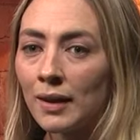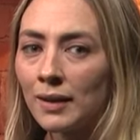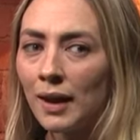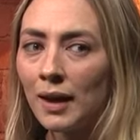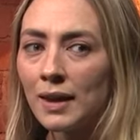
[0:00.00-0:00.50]

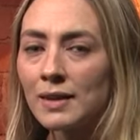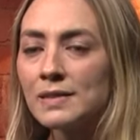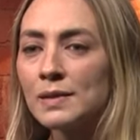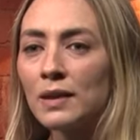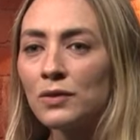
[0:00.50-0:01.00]
Yeah, it
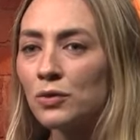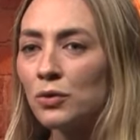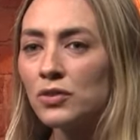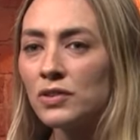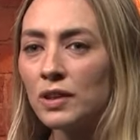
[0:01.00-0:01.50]
is. It's
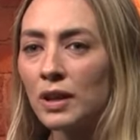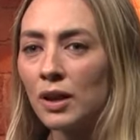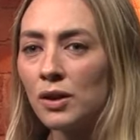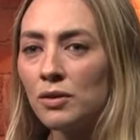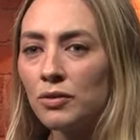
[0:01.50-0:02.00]
not just the
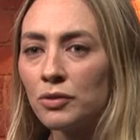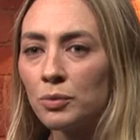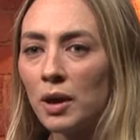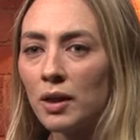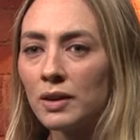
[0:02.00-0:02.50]
clothes as well.